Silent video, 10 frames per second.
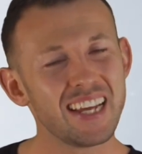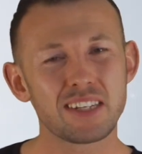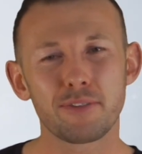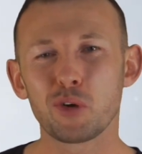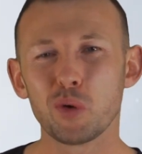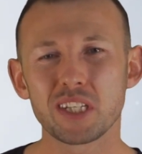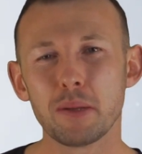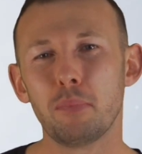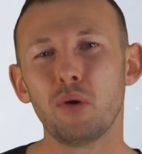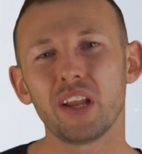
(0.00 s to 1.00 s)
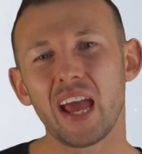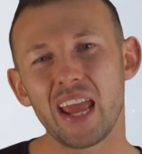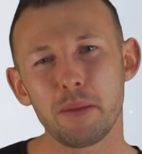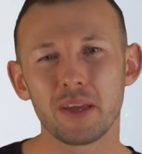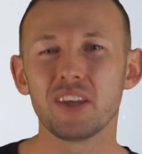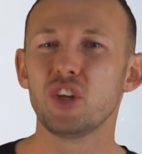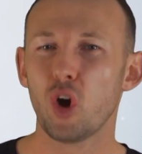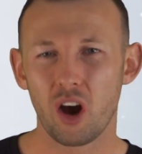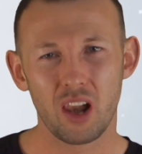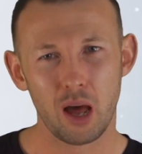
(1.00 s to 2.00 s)
is of course the Bored Ape
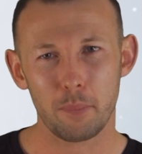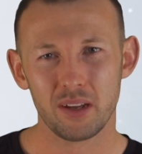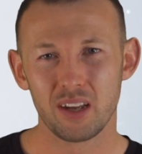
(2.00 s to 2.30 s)
Yacht Club,